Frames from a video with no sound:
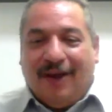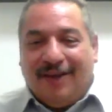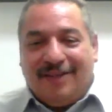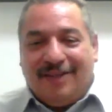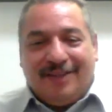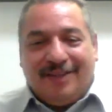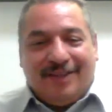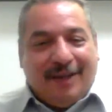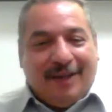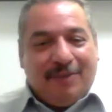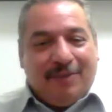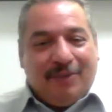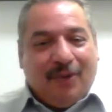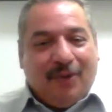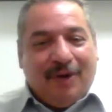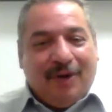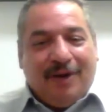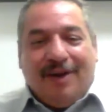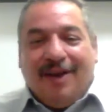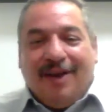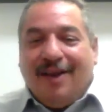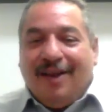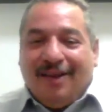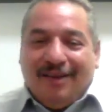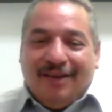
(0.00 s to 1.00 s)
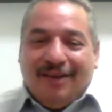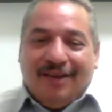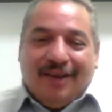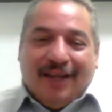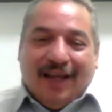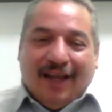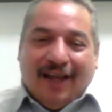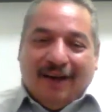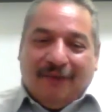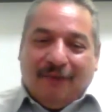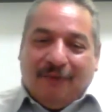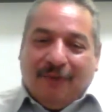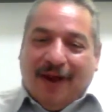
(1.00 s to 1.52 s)
It just keeps going. You got
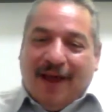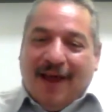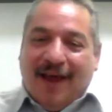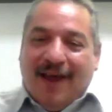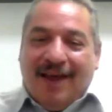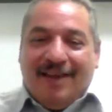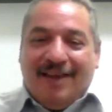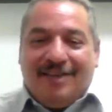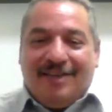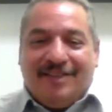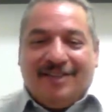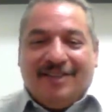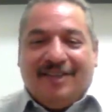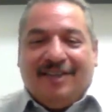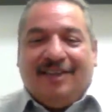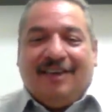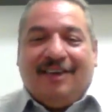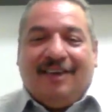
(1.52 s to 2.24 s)
to rise.